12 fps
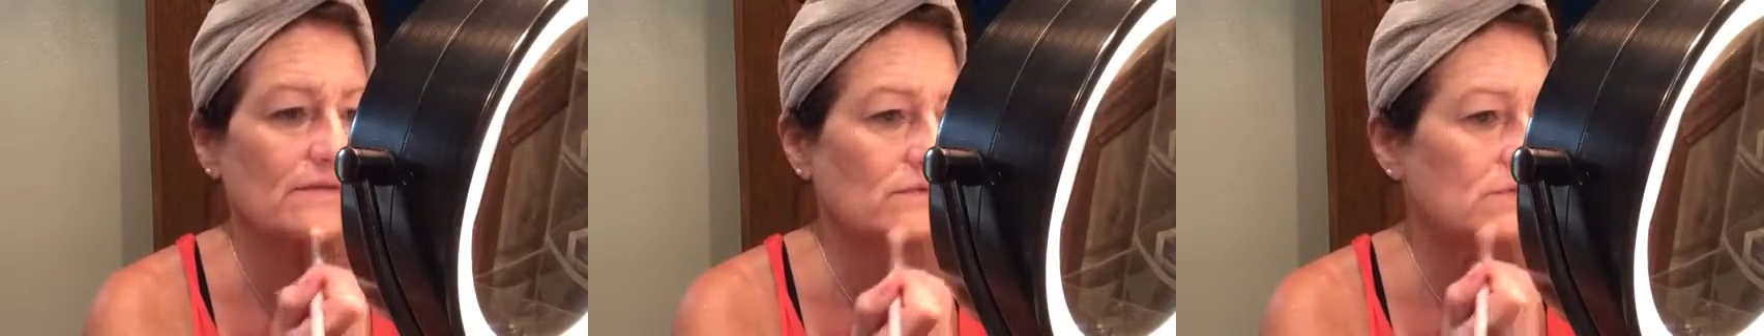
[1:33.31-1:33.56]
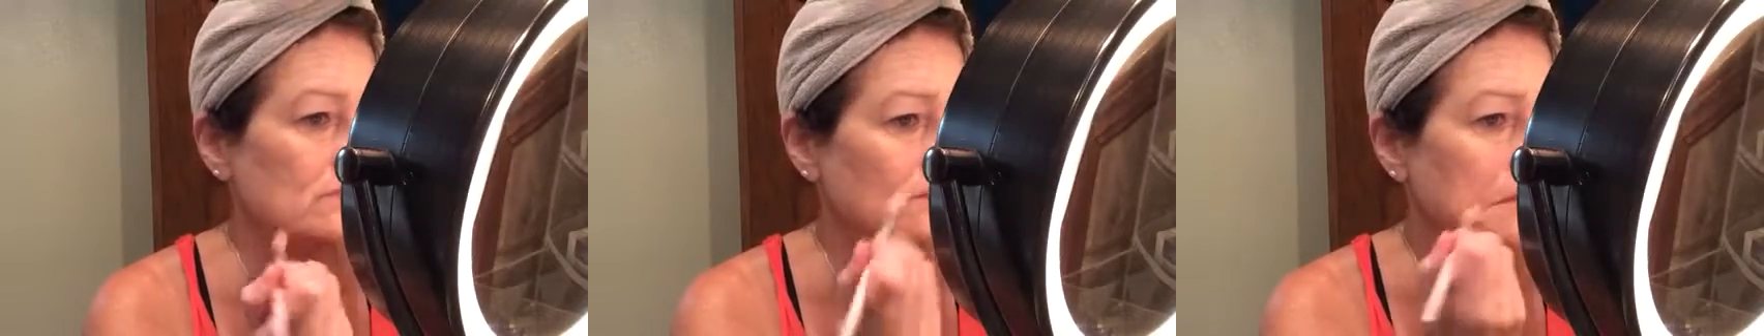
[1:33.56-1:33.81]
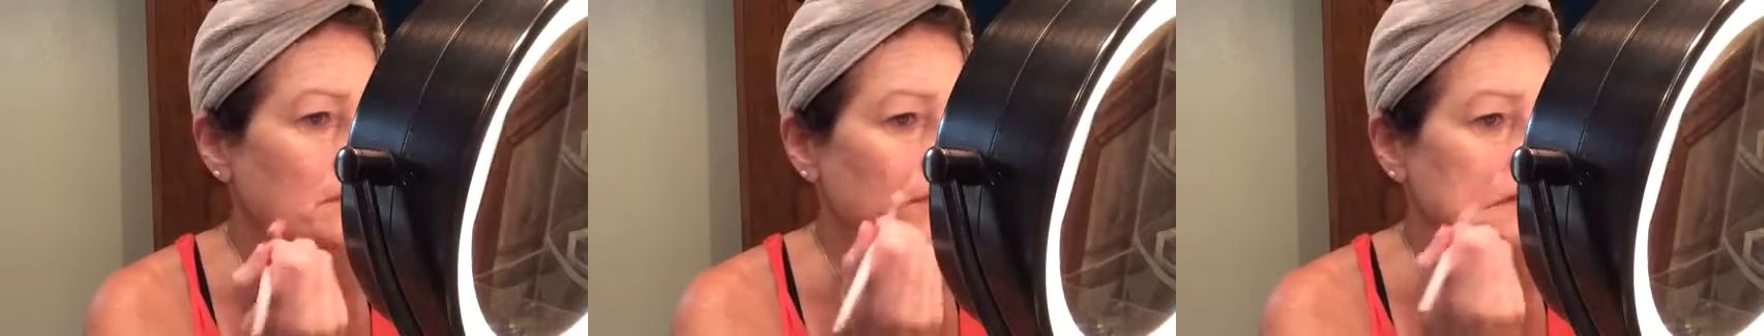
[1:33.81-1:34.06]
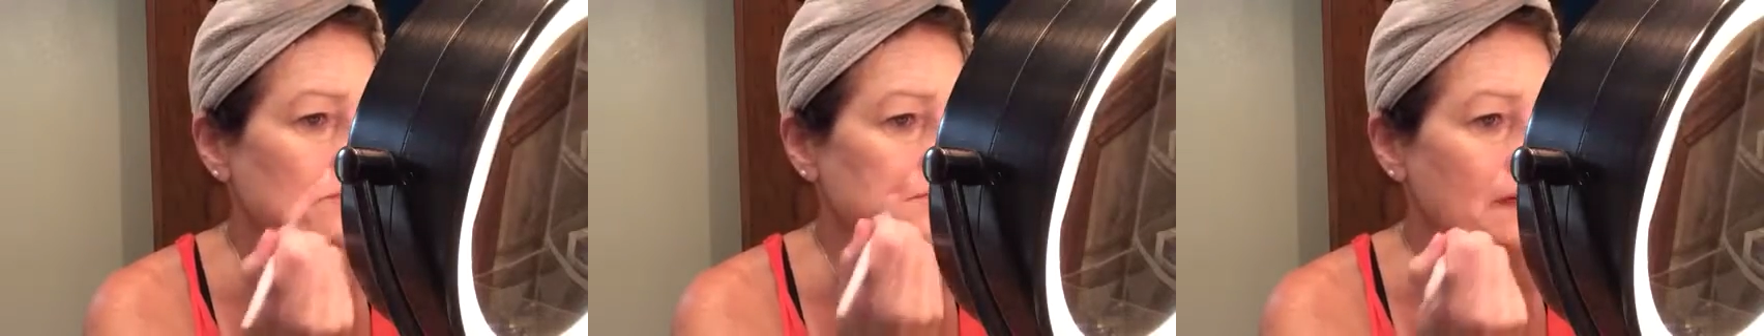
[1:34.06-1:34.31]
If you do too
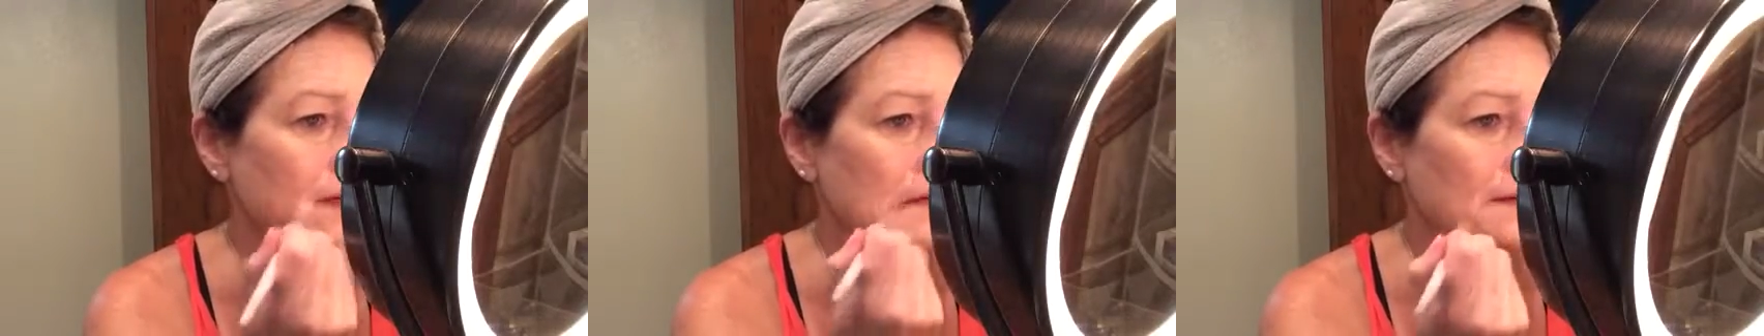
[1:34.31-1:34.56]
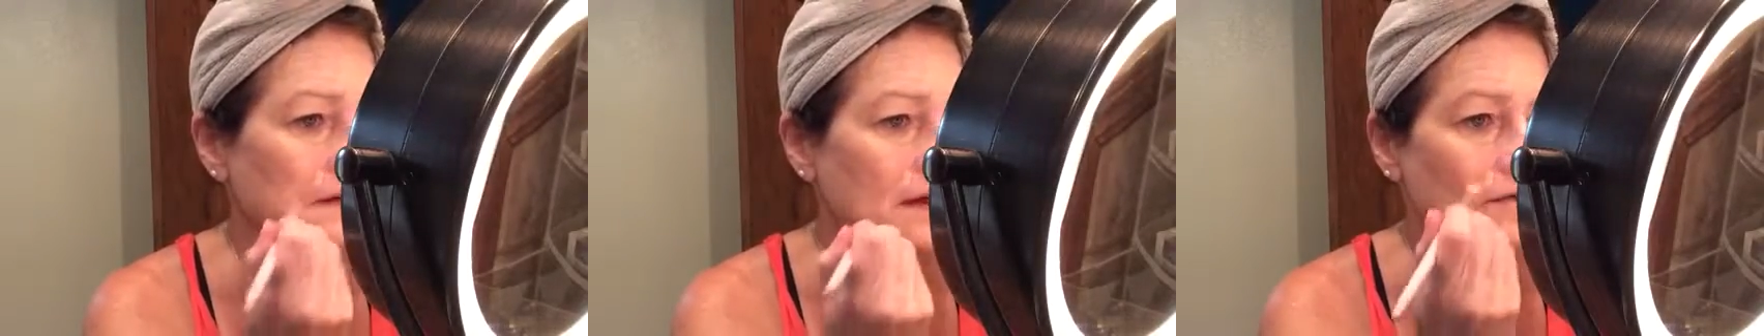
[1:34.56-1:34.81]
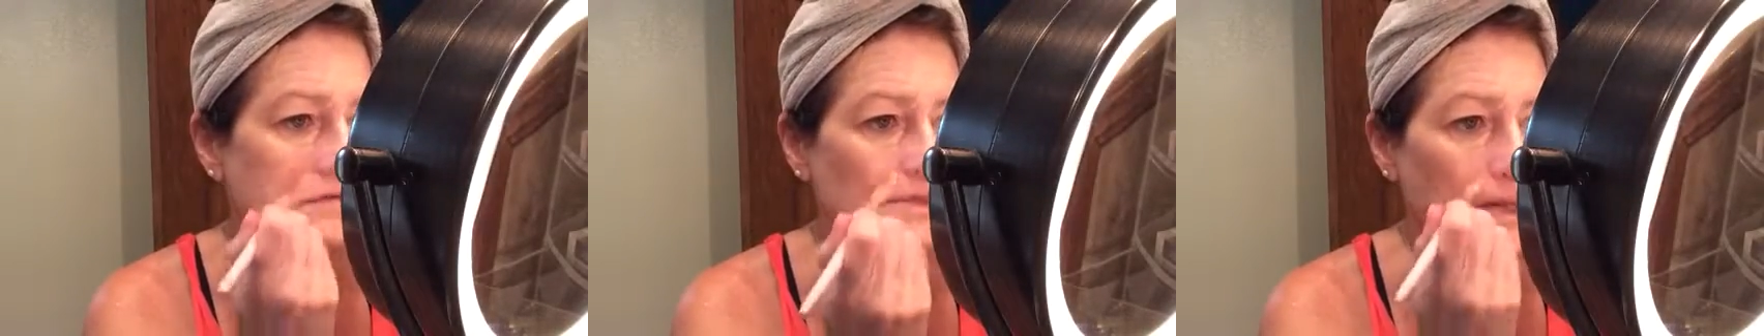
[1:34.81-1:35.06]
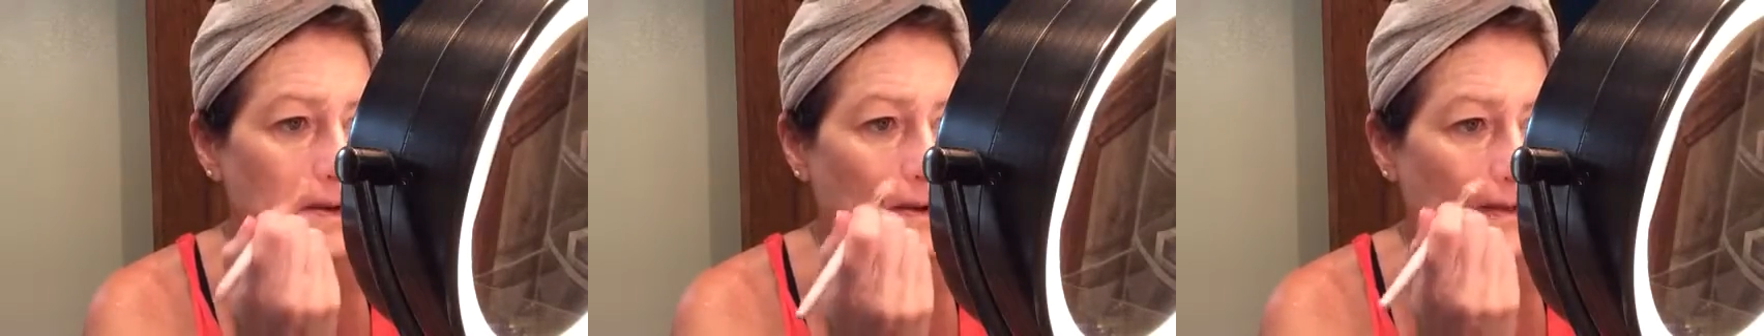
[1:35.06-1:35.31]
much, you're taking it off.
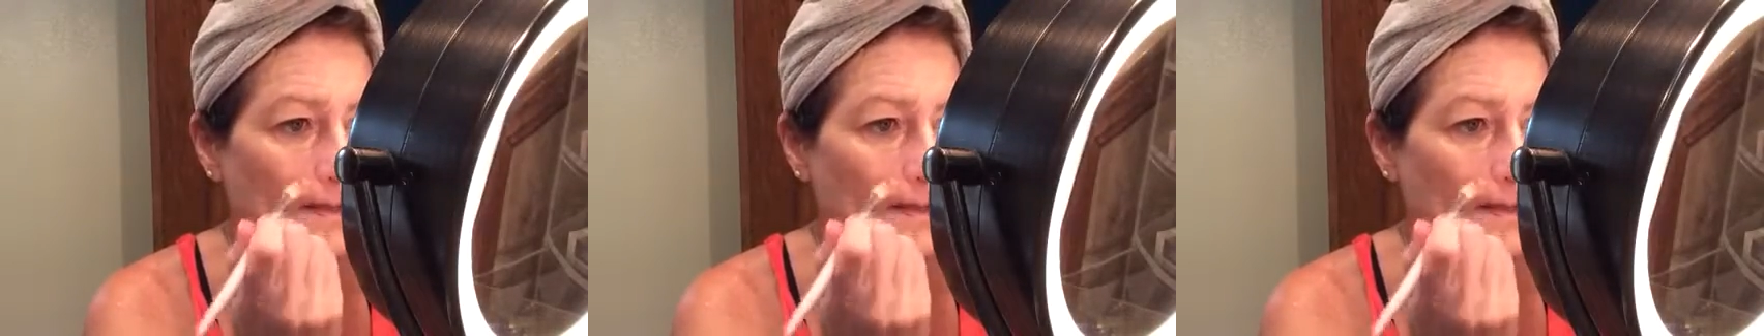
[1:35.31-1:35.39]
So,